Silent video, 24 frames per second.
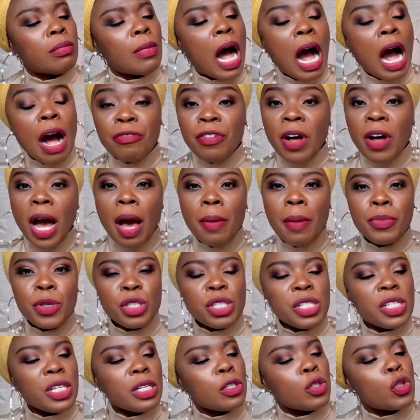
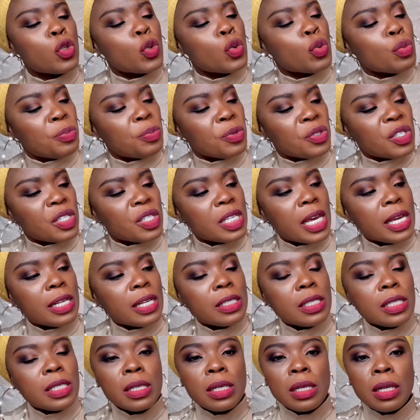arbutin
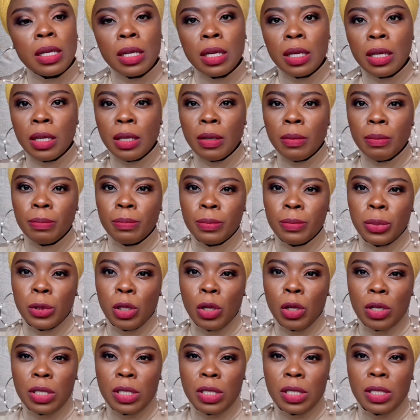2%
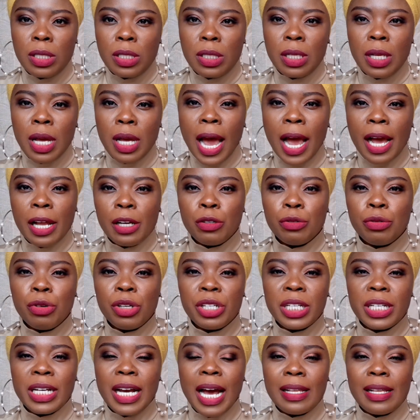plus
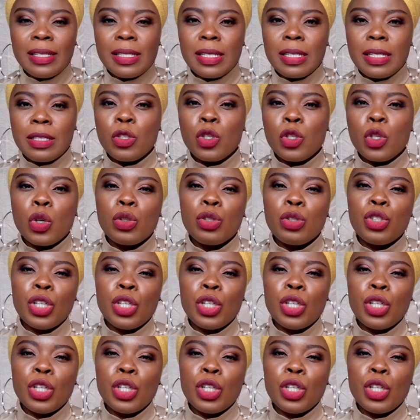hyaluronic acid. So